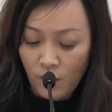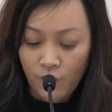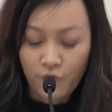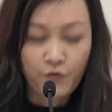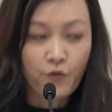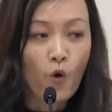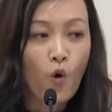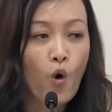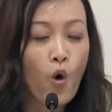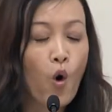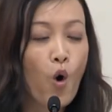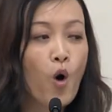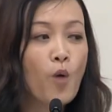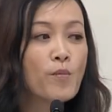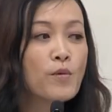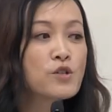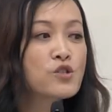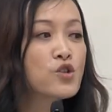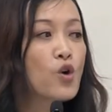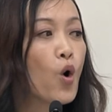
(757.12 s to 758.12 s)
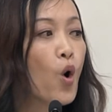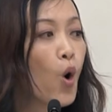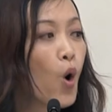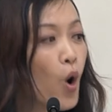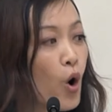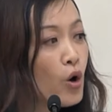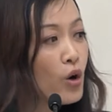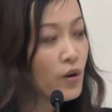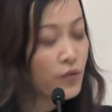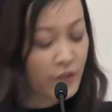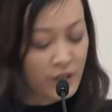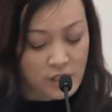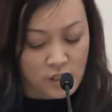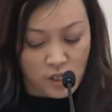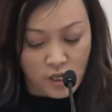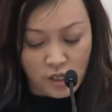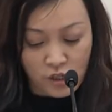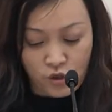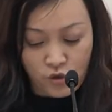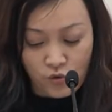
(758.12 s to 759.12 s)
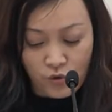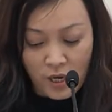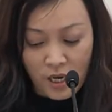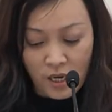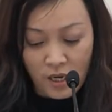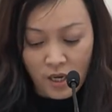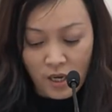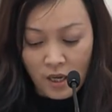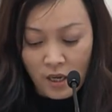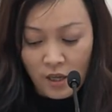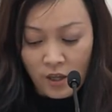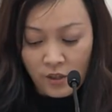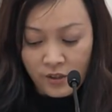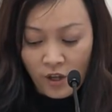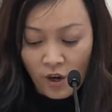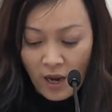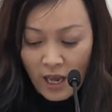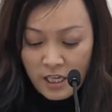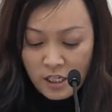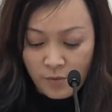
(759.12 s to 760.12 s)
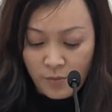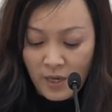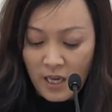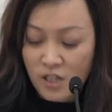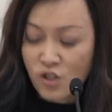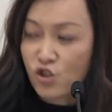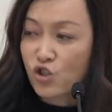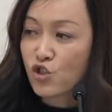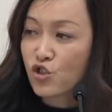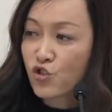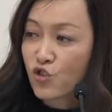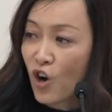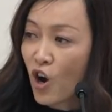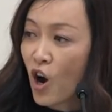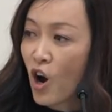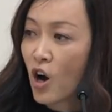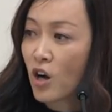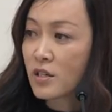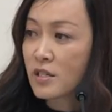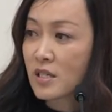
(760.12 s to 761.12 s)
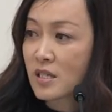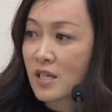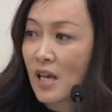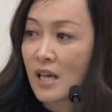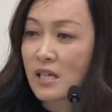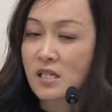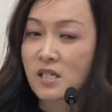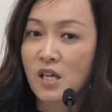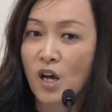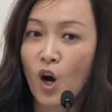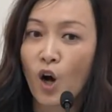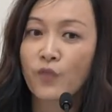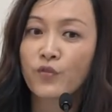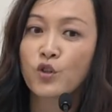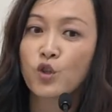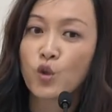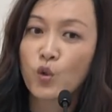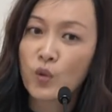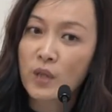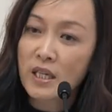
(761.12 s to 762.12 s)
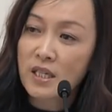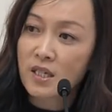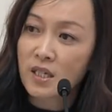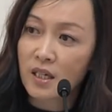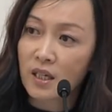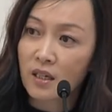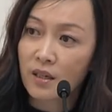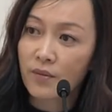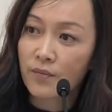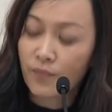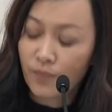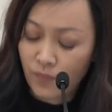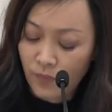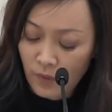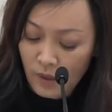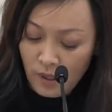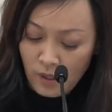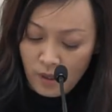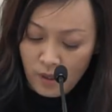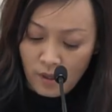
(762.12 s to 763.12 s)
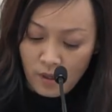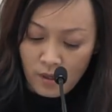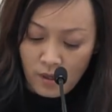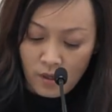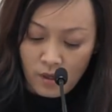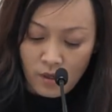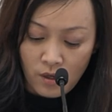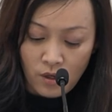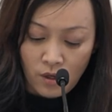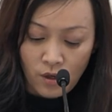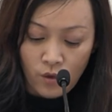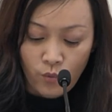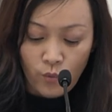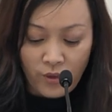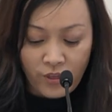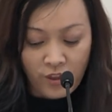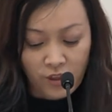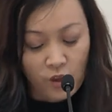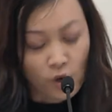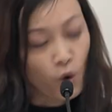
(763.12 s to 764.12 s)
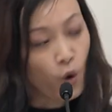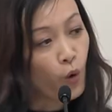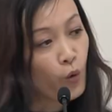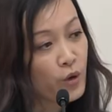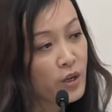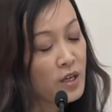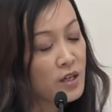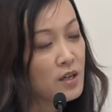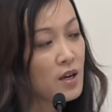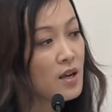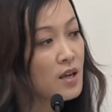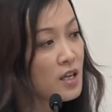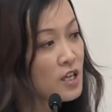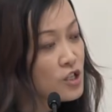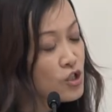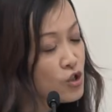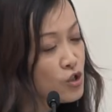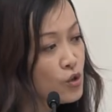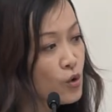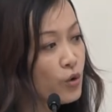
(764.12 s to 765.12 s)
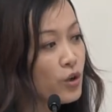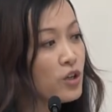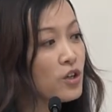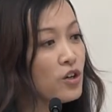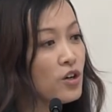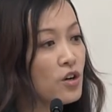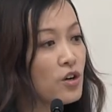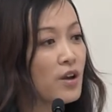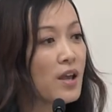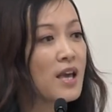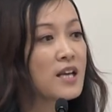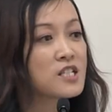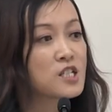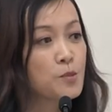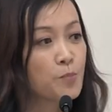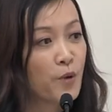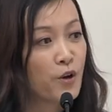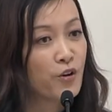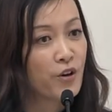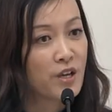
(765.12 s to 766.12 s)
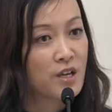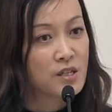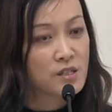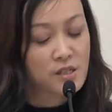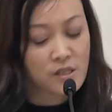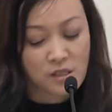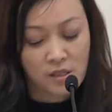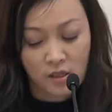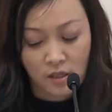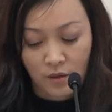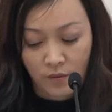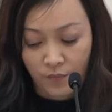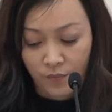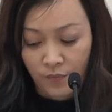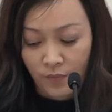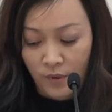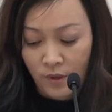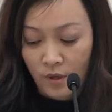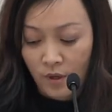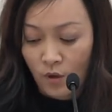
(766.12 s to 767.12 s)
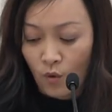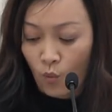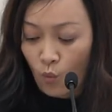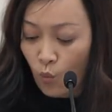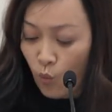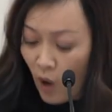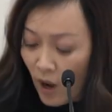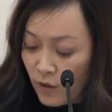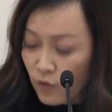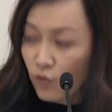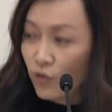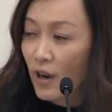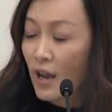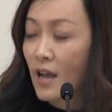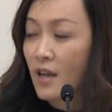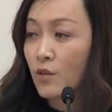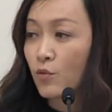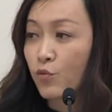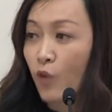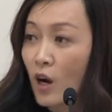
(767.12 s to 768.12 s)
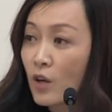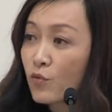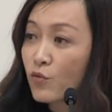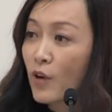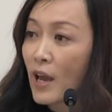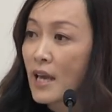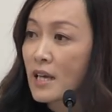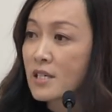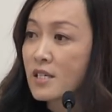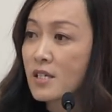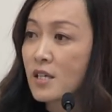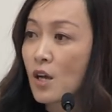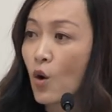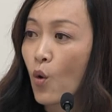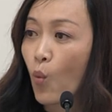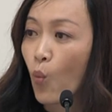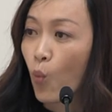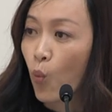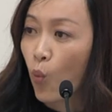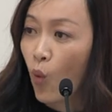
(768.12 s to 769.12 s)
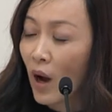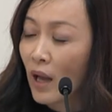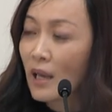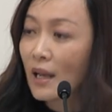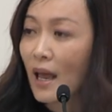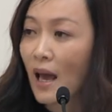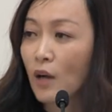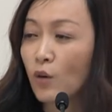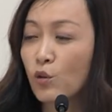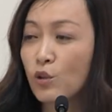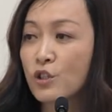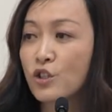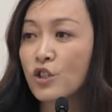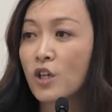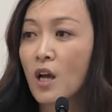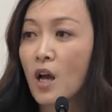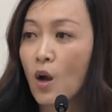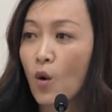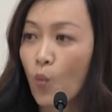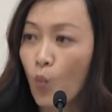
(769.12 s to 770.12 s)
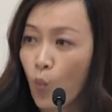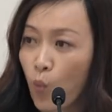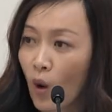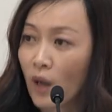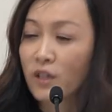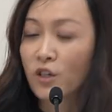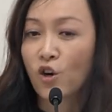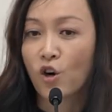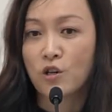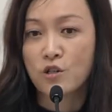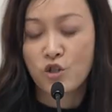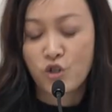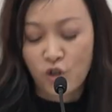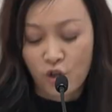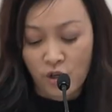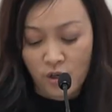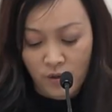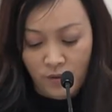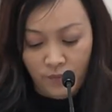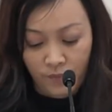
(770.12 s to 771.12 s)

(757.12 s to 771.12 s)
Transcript: For almost all of its history, there has been a strong sense of unity within the Korean historical experience. One, ra one race, one language, one culture.